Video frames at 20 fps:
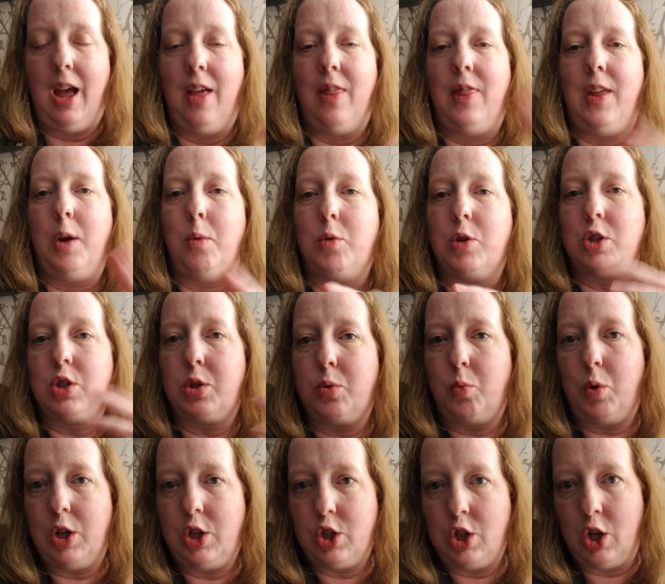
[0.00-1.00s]
They were
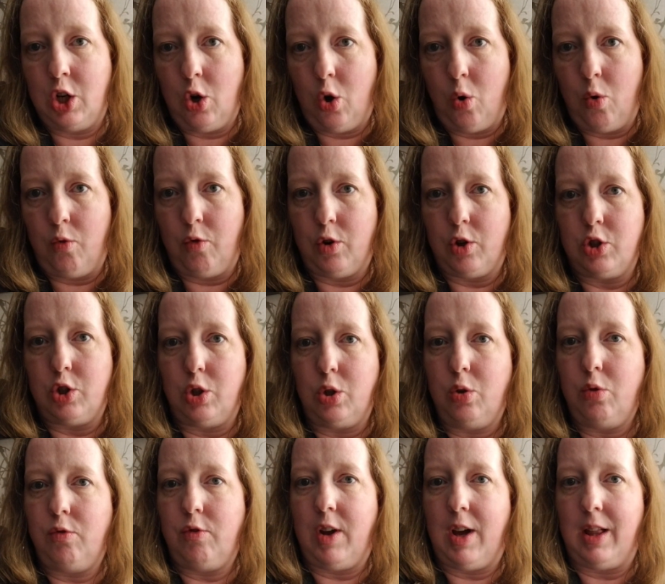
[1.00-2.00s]
switching over
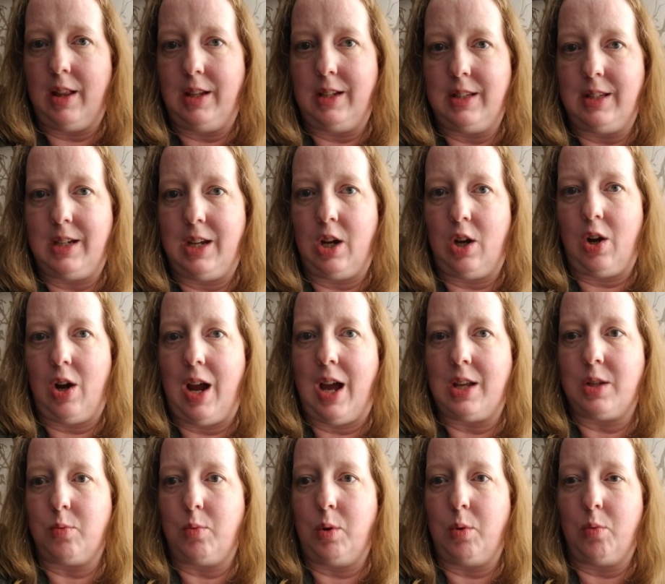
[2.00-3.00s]
to Valley Scare
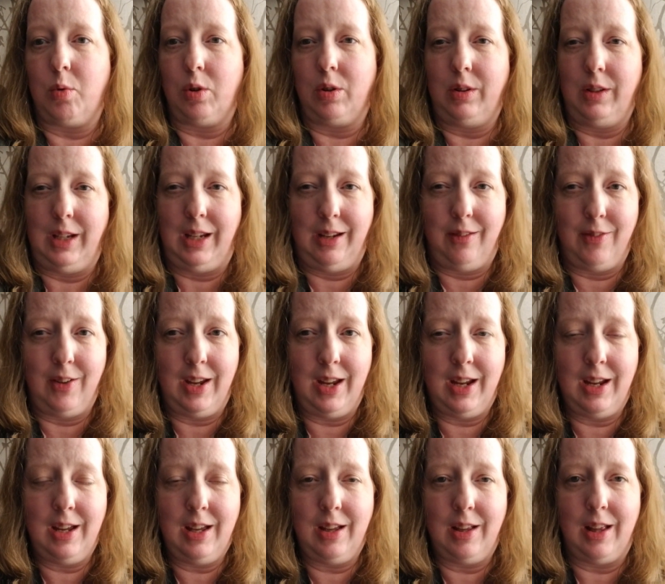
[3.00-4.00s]
as we were
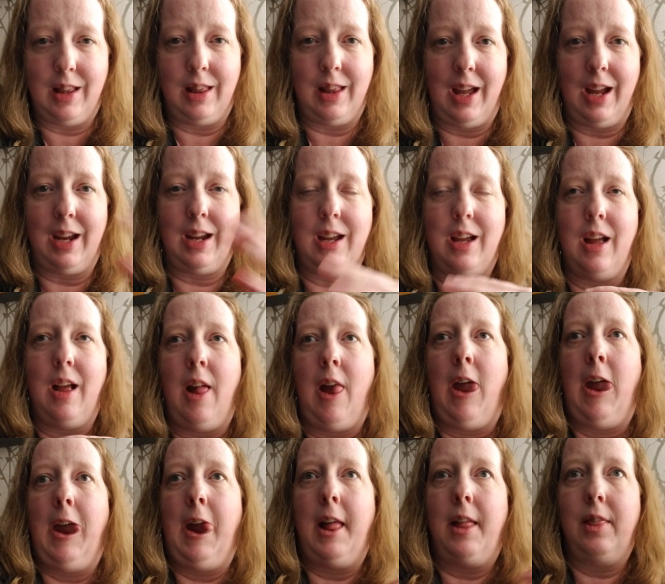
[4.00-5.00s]
leaving, and like
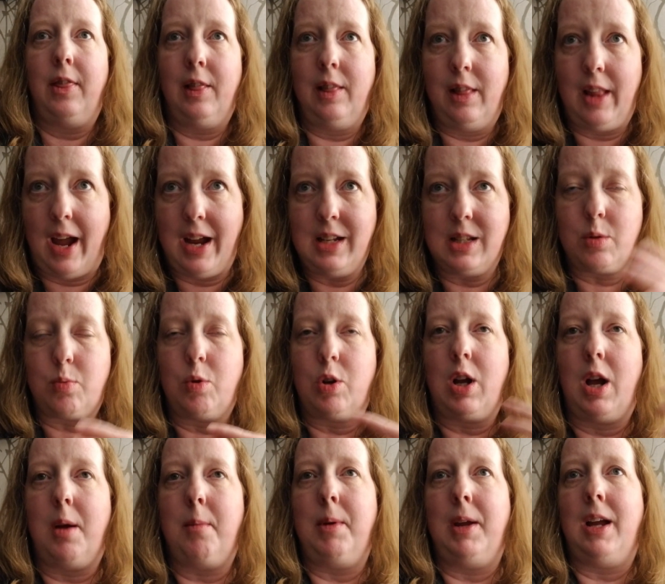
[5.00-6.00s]
lights were
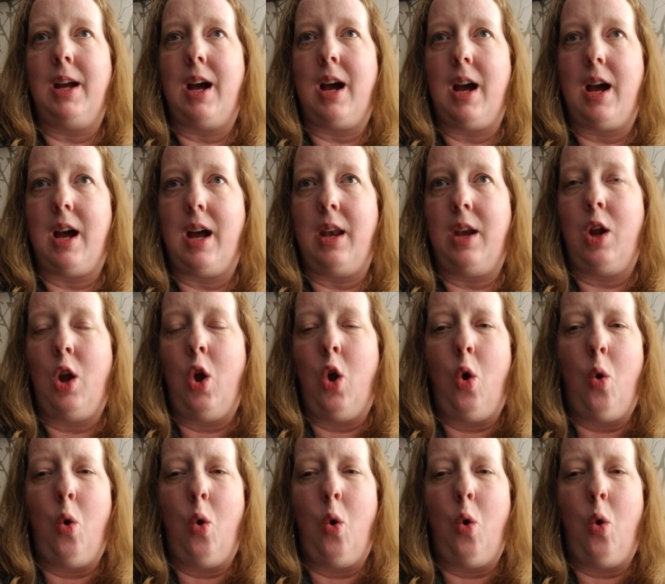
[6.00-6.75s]
coming on.